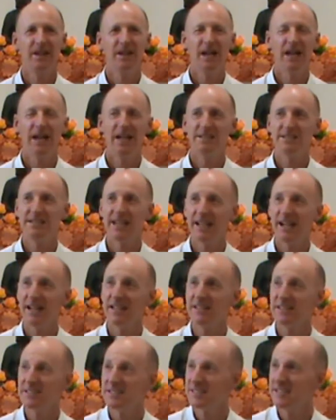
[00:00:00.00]
And it's that
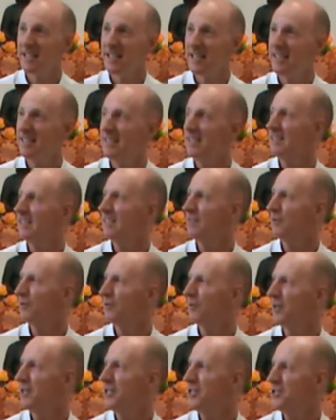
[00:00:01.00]
understanding that
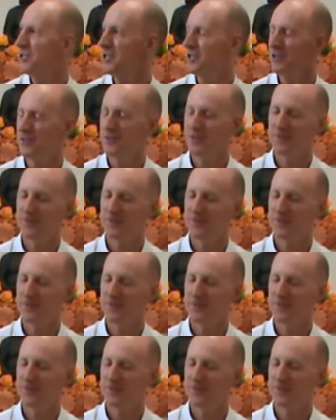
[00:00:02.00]
frees you.